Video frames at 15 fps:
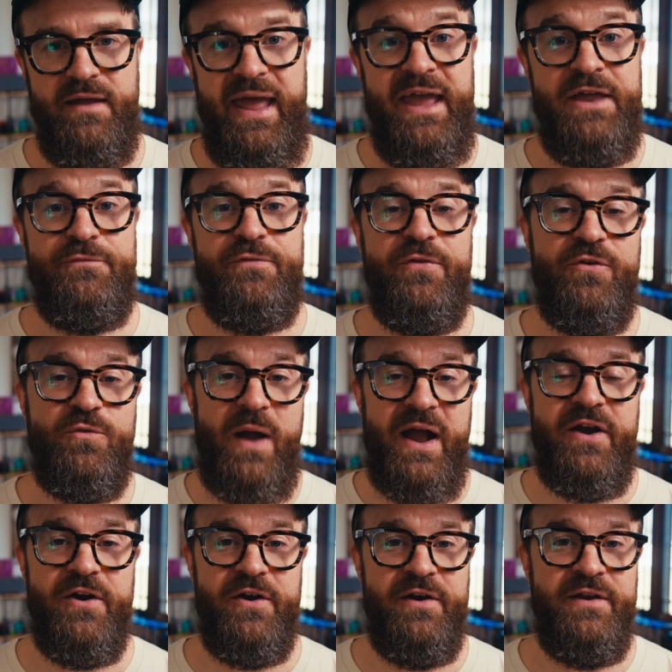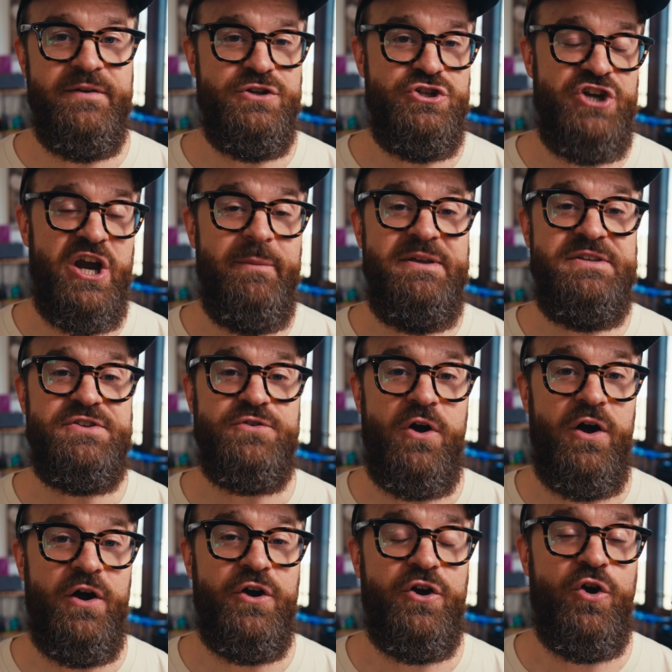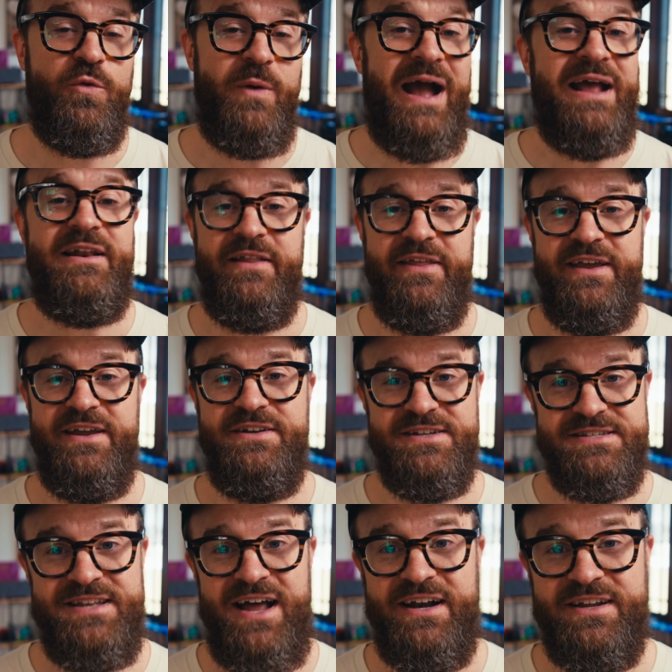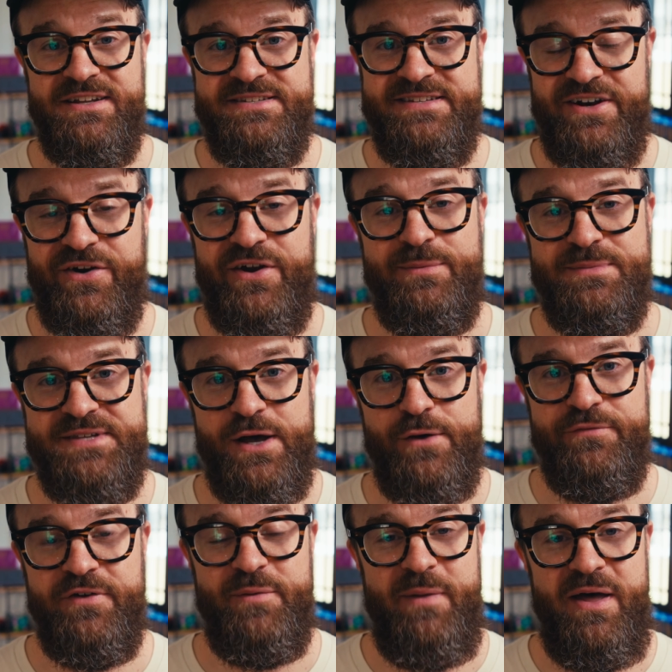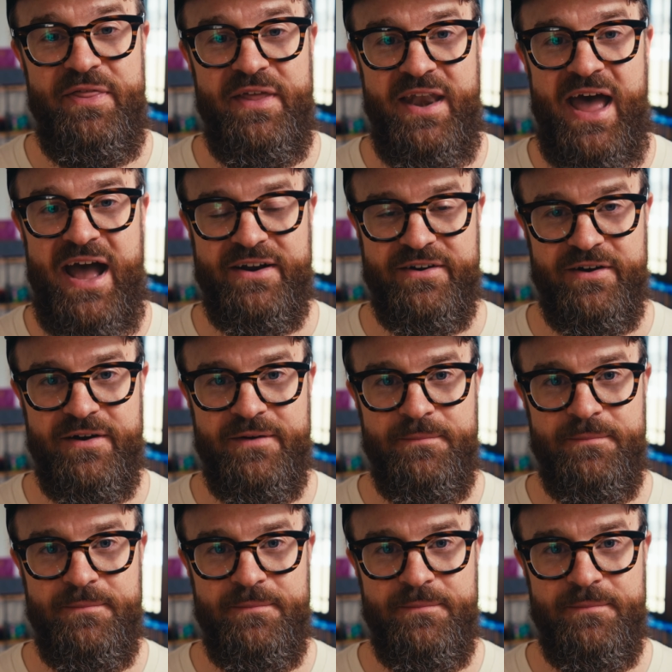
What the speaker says: And for the record, Jeremy Strong correctly does not consider himself a method actor,